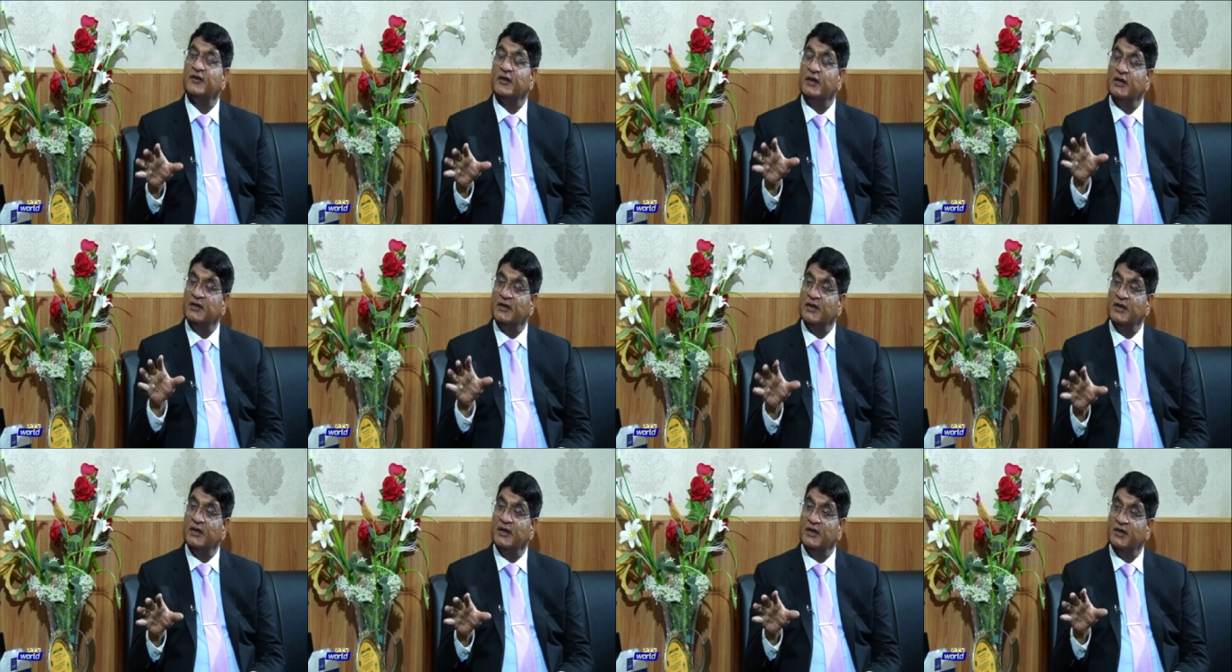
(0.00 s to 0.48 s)
in
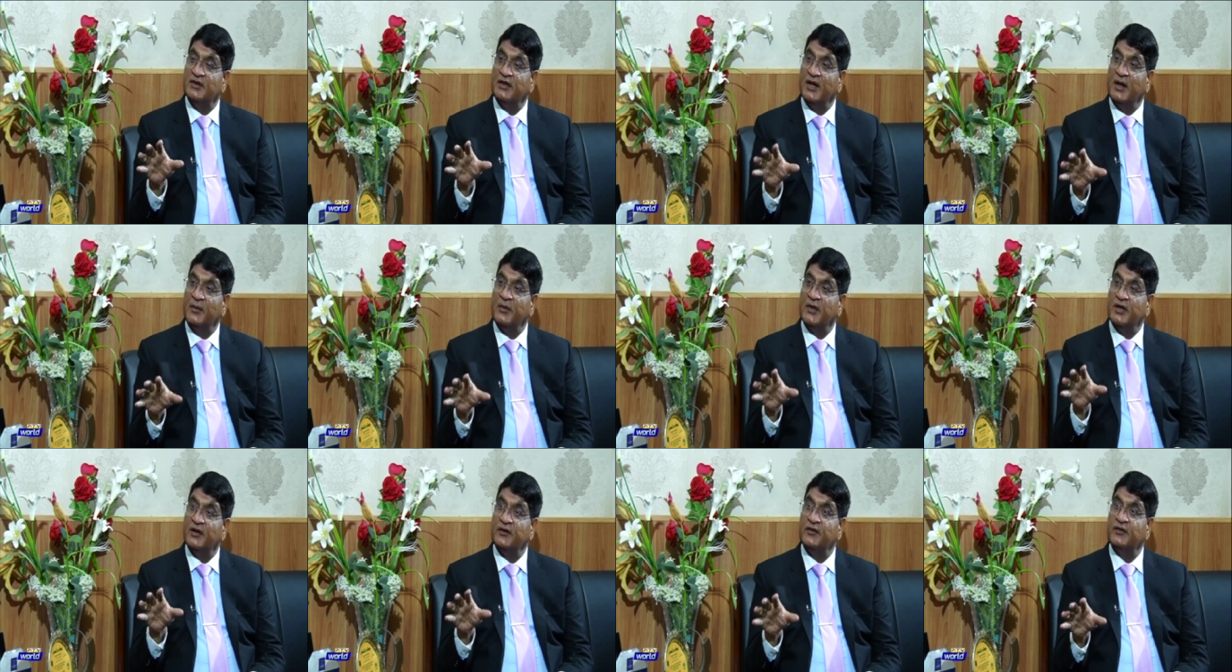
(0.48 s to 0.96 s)
the
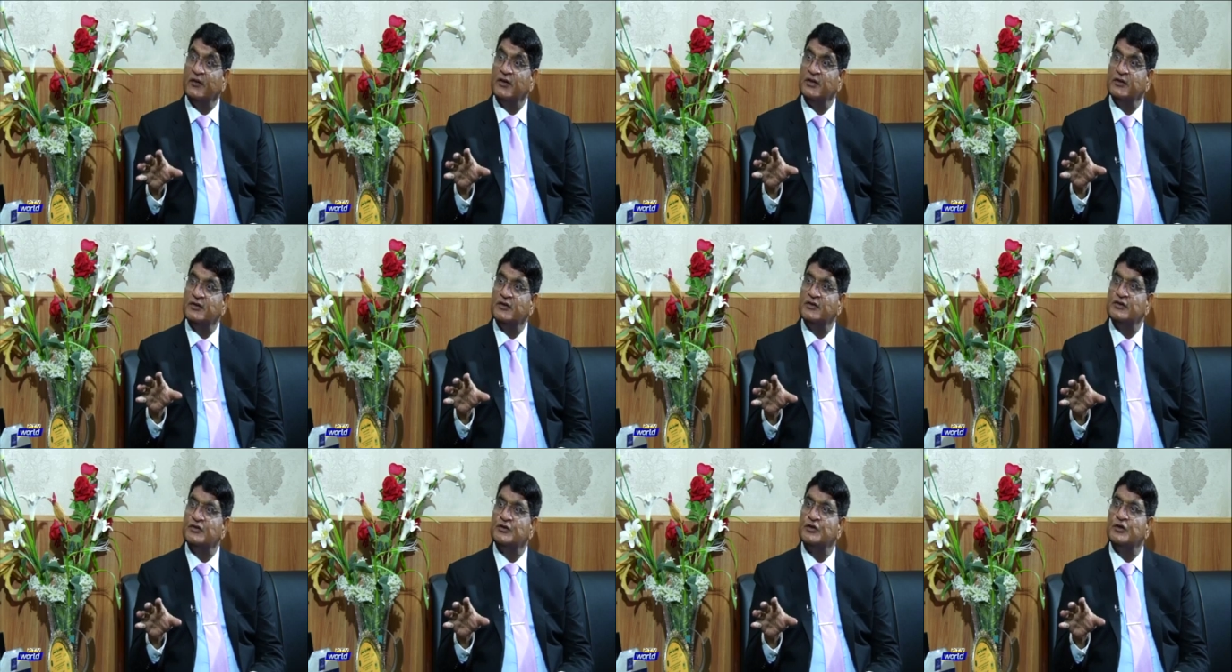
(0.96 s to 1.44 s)
Islamic Research
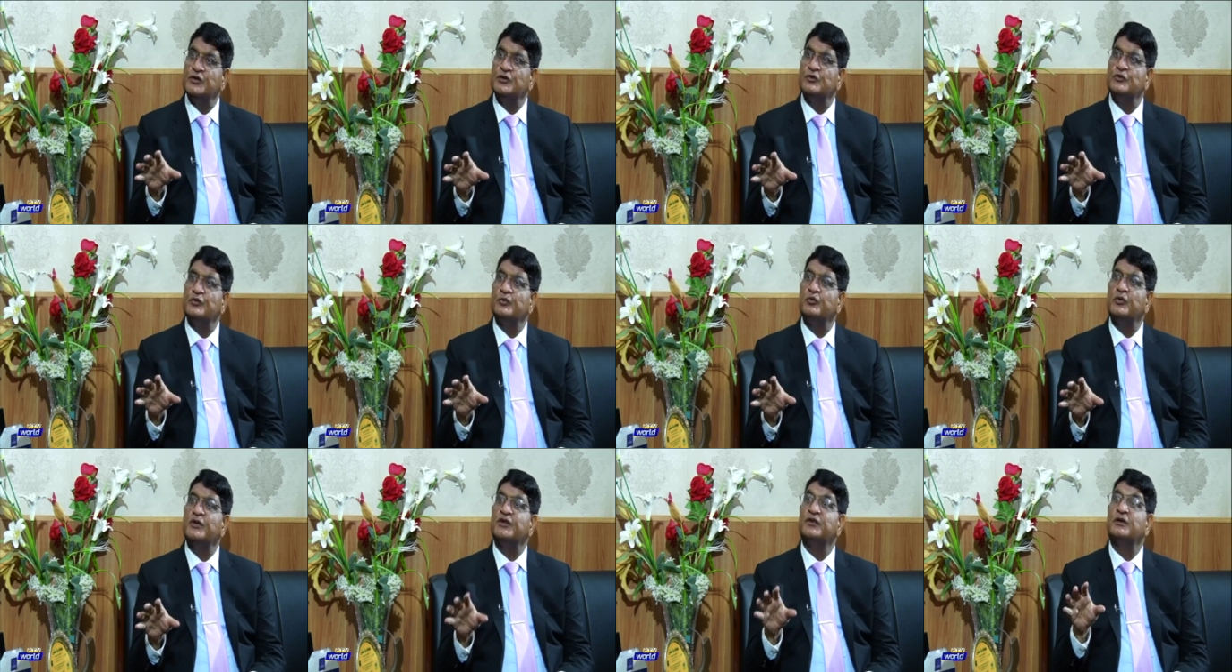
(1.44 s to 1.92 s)

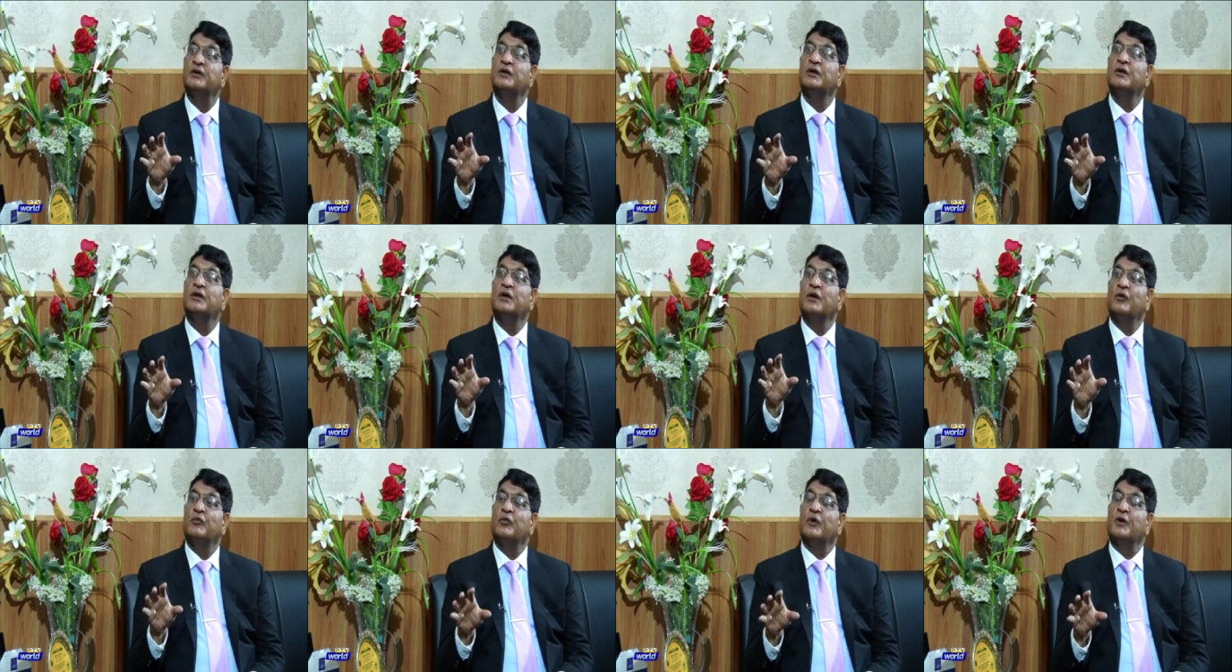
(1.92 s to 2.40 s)
Institute
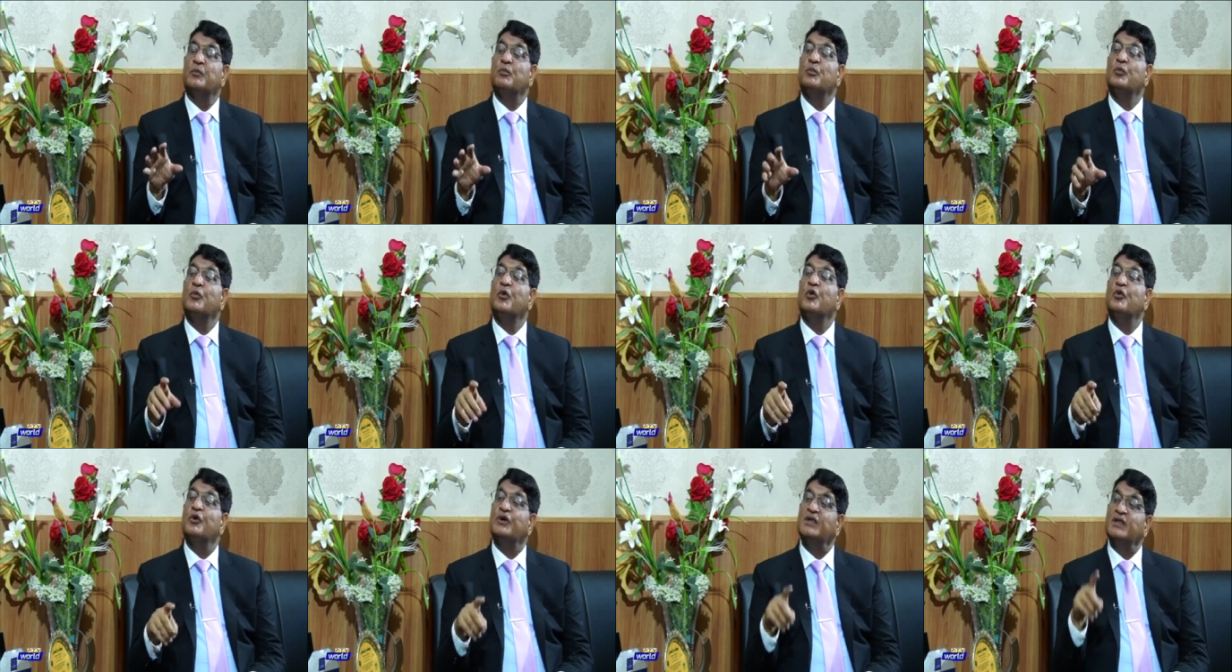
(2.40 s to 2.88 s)
were
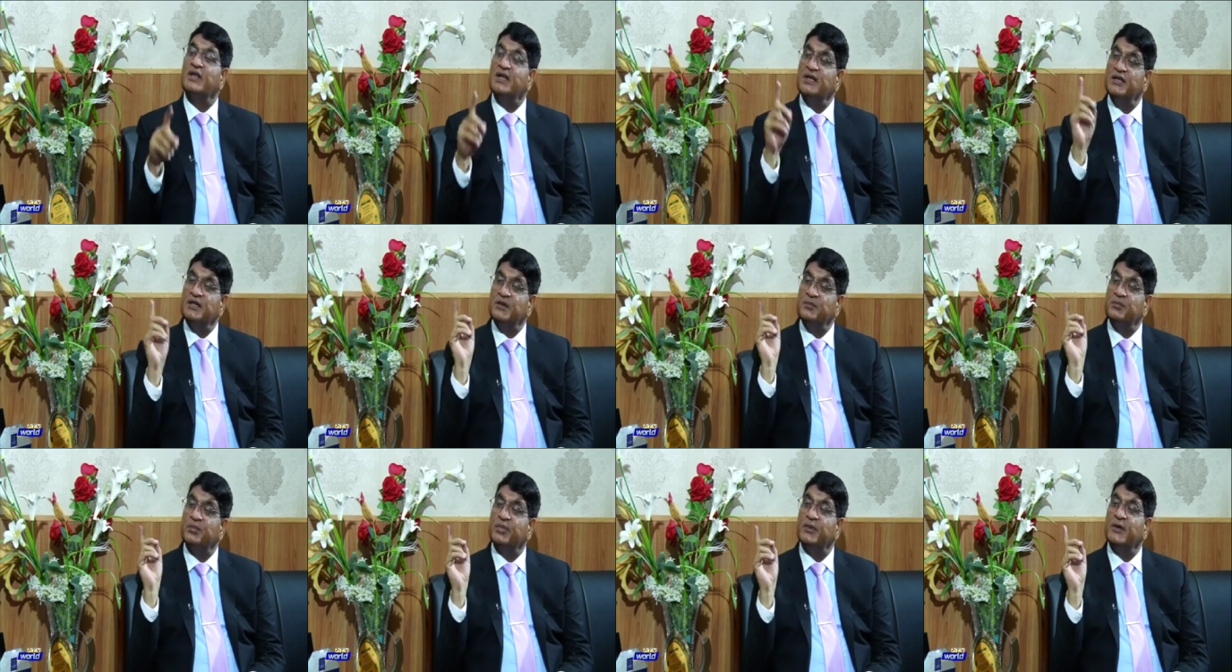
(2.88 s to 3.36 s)
more than
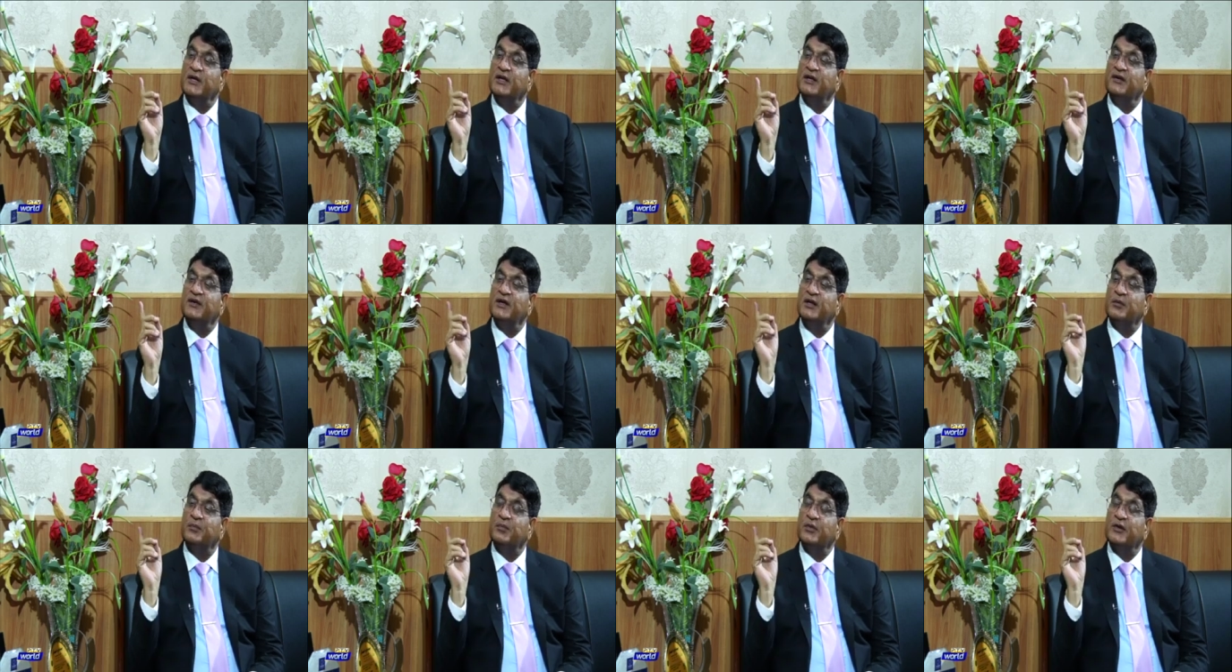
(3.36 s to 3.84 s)
the pays
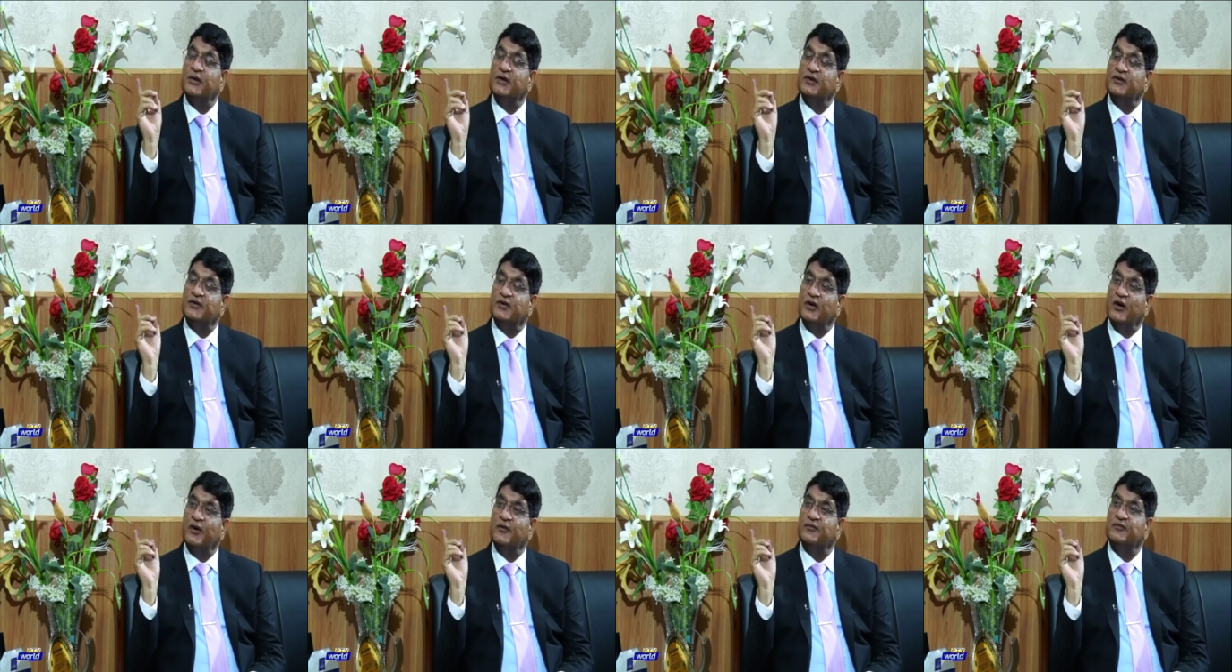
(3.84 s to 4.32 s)
and perks
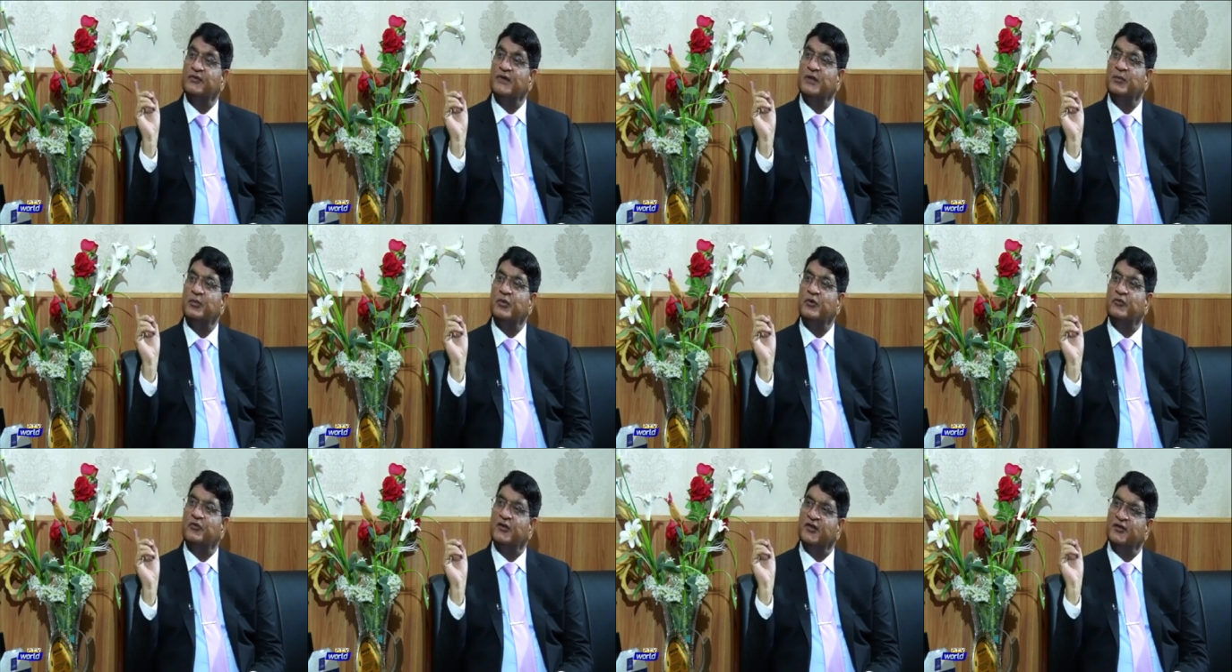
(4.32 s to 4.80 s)
of the
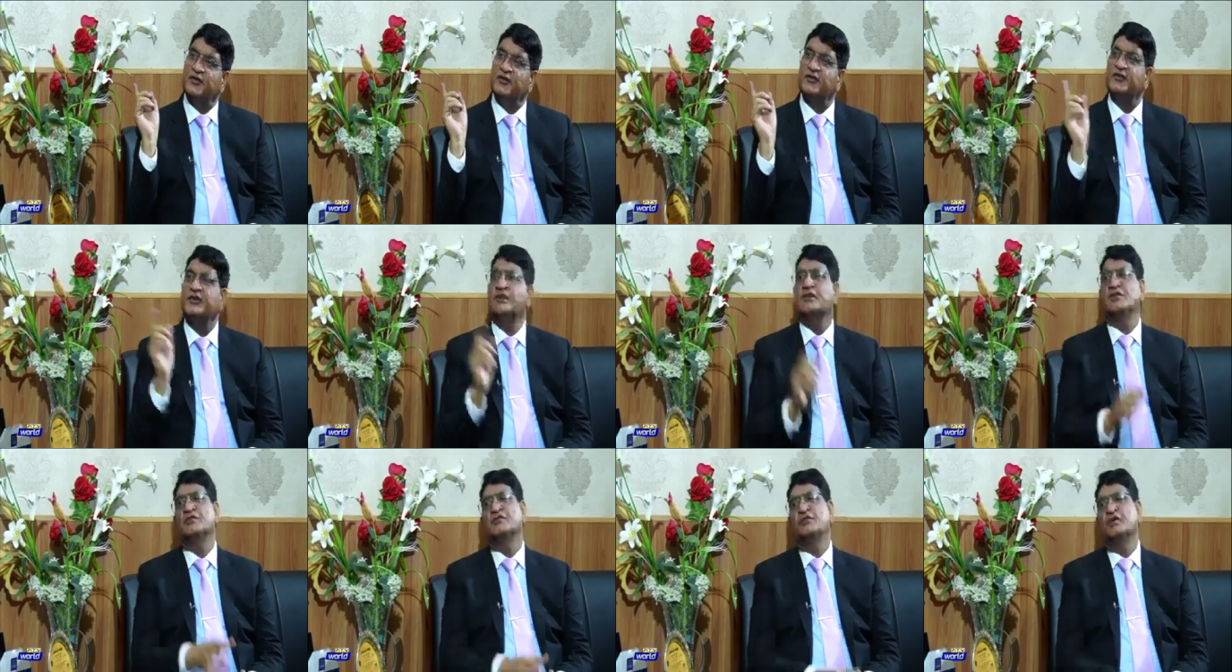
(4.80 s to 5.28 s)
professors
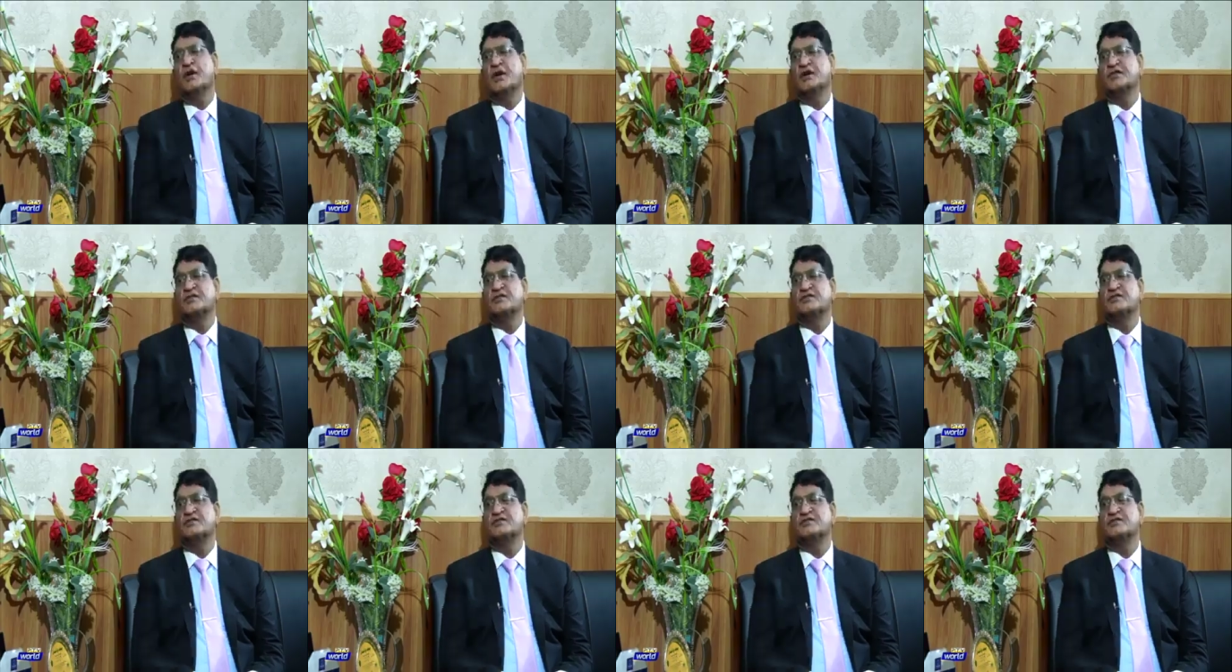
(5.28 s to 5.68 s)
in United